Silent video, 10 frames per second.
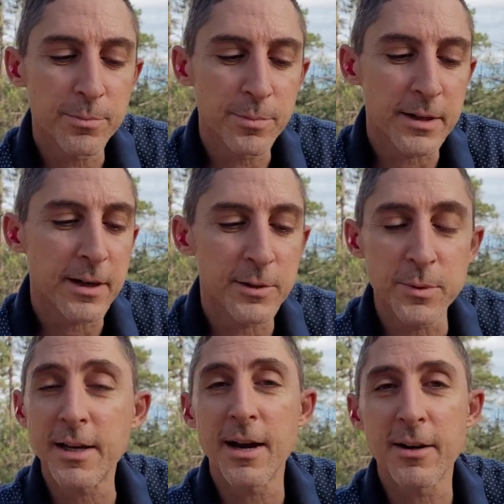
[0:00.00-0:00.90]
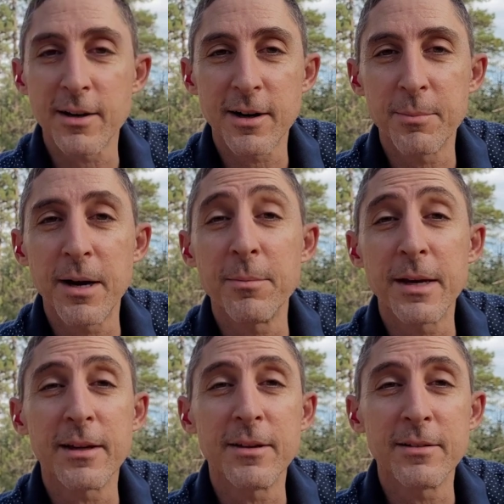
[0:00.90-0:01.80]
because we care about
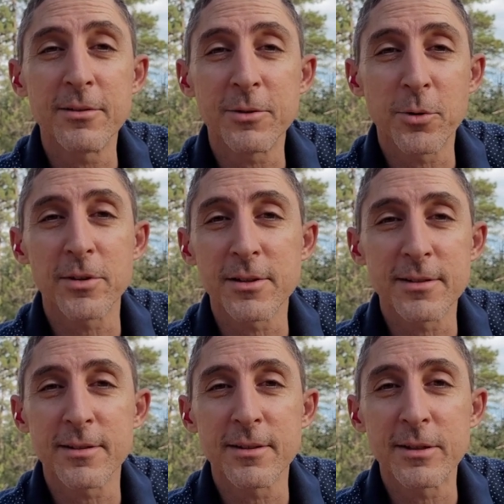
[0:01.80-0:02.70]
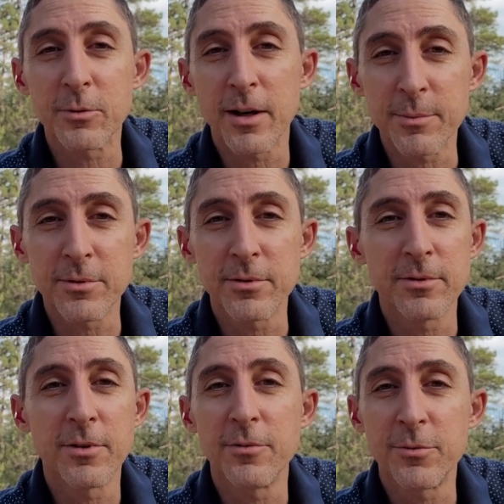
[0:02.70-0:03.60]
making courses incredible
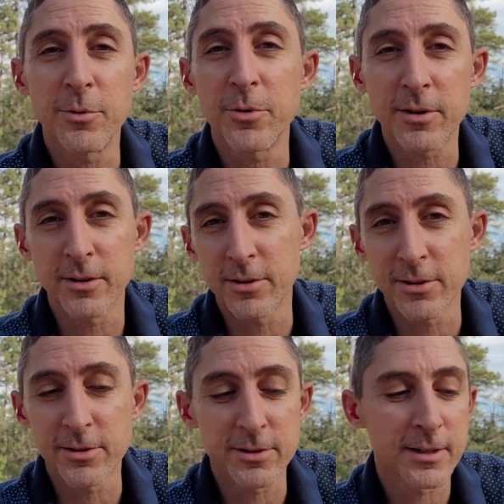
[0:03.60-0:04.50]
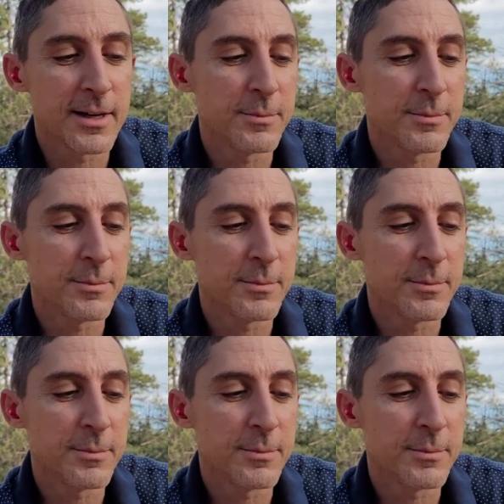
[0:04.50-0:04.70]
for learners,